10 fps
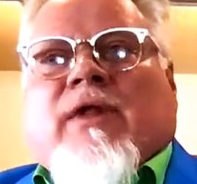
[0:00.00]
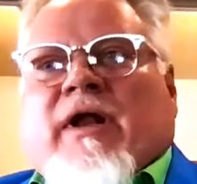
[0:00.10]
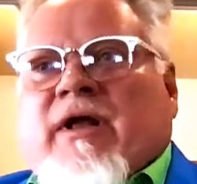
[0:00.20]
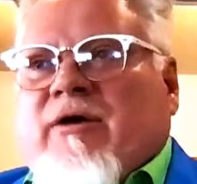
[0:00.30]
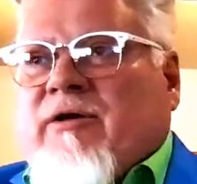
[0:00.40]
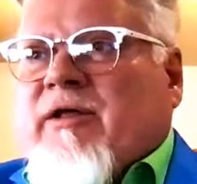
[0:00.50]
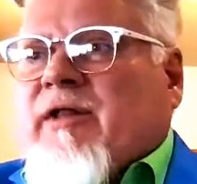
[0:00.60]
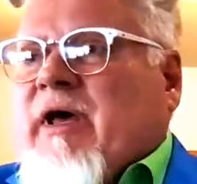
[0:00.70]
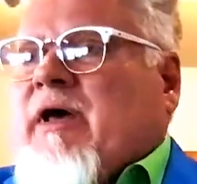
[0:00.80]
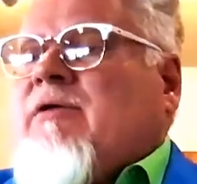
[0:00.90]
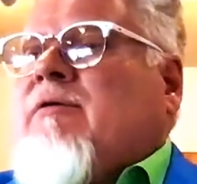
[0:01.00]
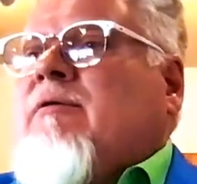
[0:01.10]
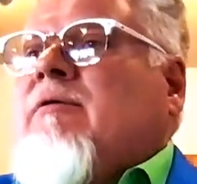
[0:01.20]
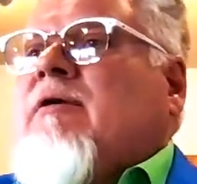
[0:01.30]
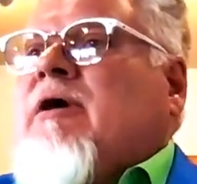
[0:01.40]
that hearing that
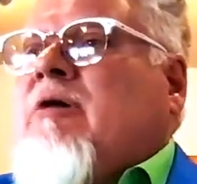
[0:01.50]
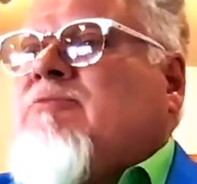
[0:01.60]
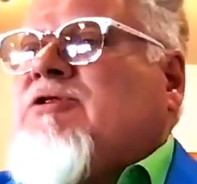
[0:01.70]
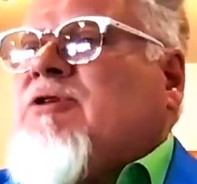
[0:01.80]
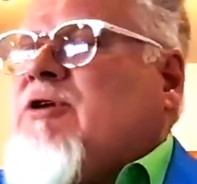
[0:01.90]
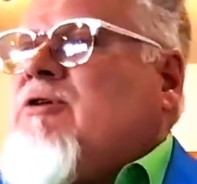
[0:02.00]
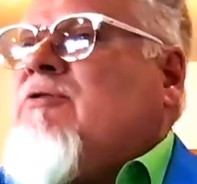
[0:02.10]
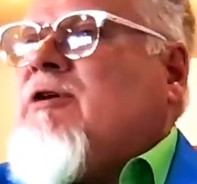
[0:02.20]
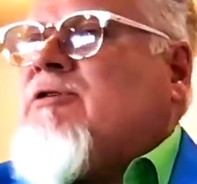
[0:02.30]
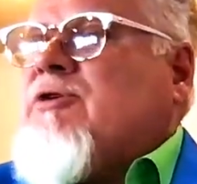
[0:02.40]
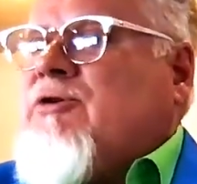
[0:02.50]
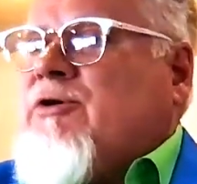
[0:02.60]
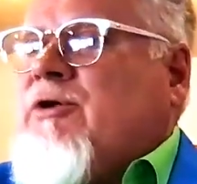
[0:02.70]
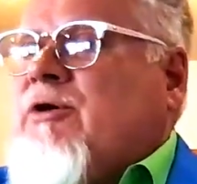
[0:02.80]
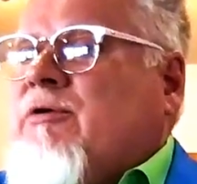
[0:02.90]
comes to you as
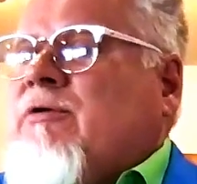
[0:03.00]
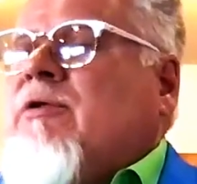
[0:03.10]
good